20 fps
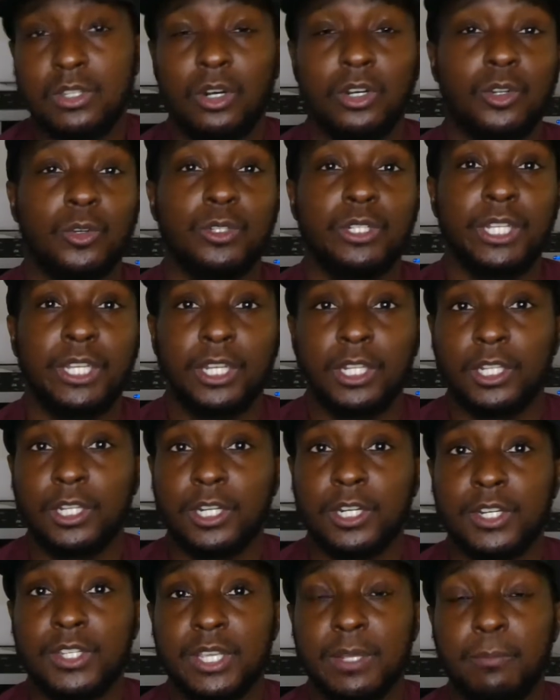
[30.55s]
auto
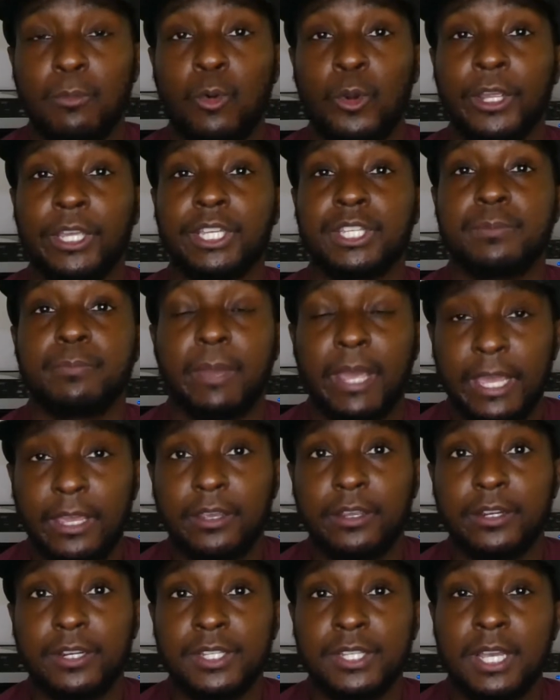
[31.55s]
dealers, and mortgage
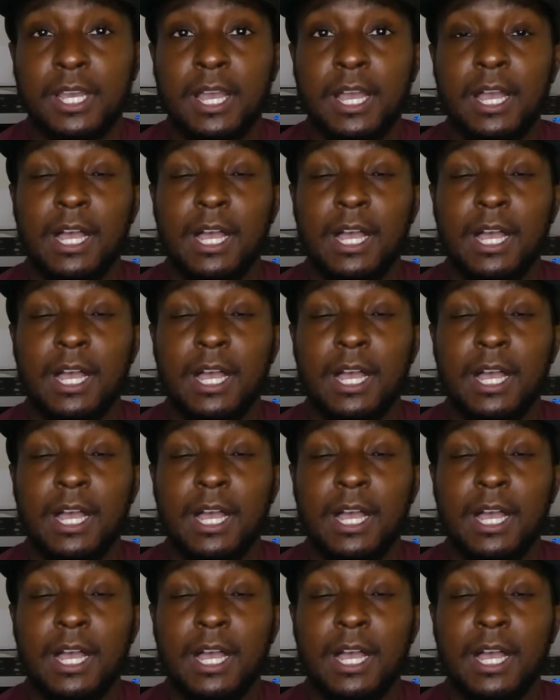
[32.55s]
bankers